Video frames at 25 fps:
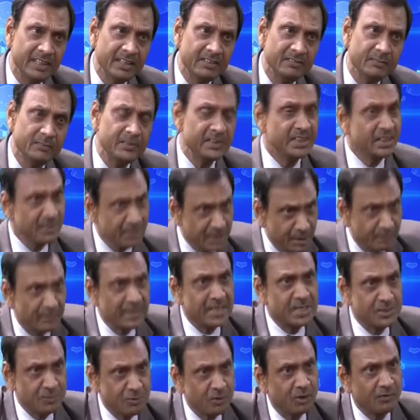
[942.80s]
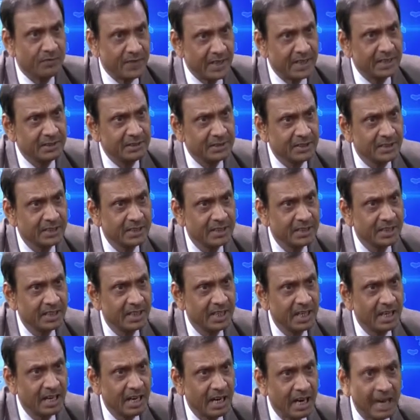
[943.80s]
within the Ministry of Health,
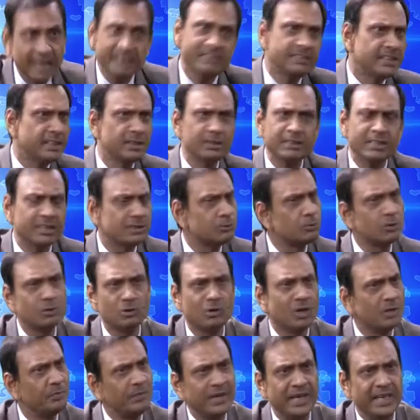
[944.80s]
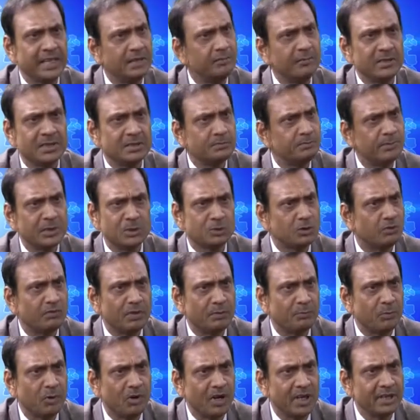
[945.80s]
I think there should not be any much of
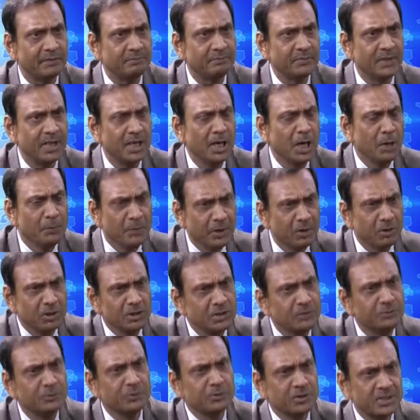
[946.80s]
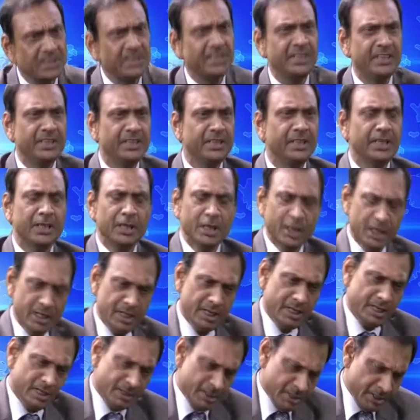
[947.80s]
a problem. Because if you see,
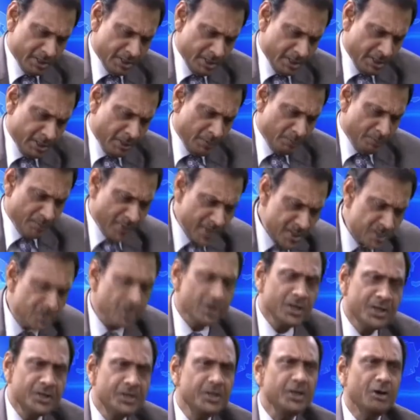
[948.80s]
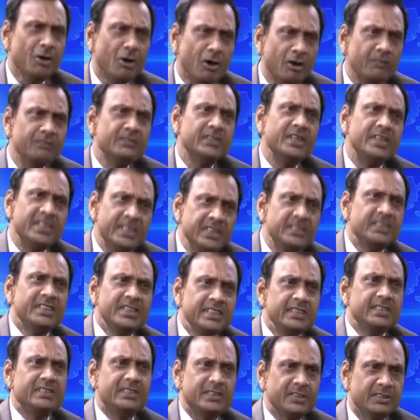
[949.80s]
majority of the
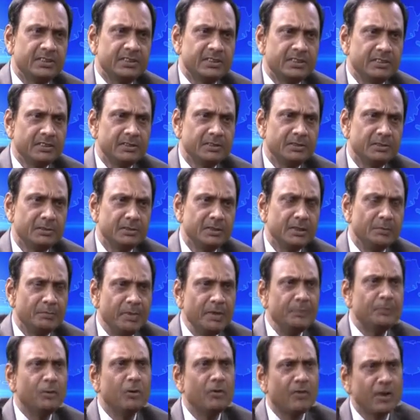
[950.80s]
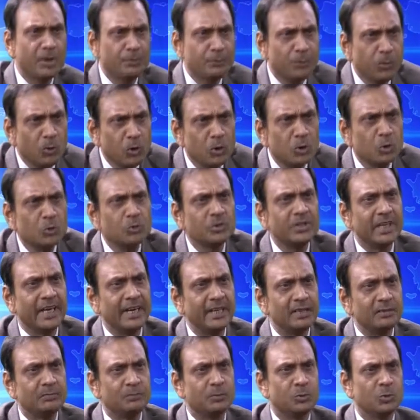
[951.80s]
disease, the people report to the
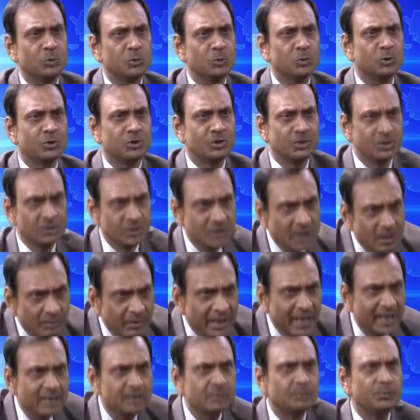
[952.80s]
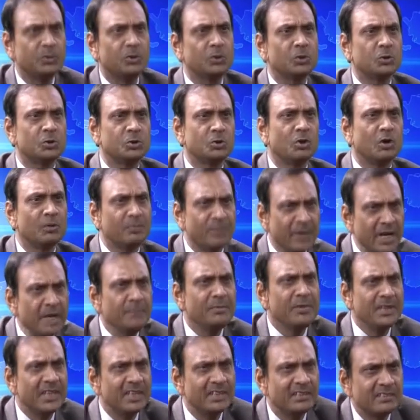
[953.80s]
health post, sub-health post or
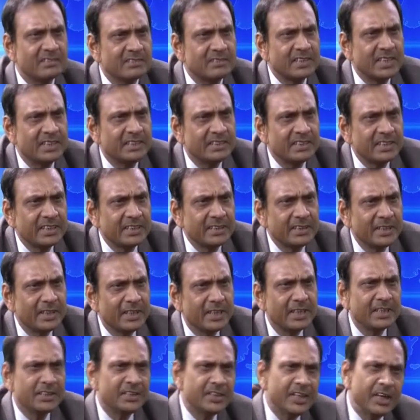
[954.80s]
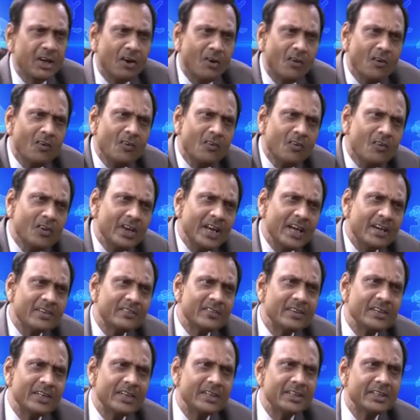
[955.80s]
primary health center, they all are
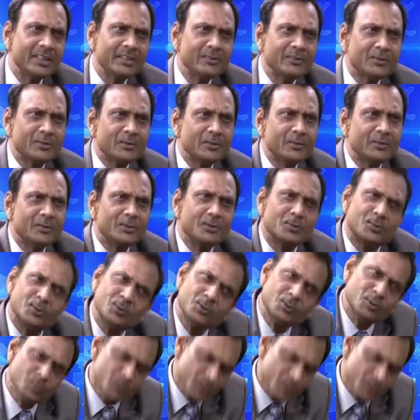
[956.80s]
related to